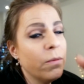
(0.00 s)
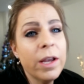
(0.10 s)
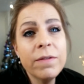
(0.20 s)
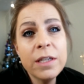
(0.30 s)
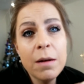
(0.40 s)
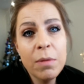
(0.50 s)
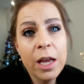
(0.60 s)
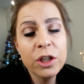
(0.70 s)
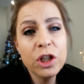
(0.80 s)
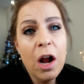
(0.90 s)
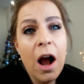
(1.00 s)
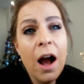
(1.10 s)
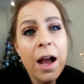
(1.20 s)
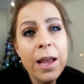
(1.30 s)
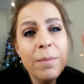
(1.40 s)
We haven't done blush.
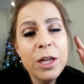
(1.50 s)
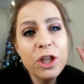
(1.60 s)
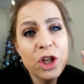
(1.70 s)
I'm gonna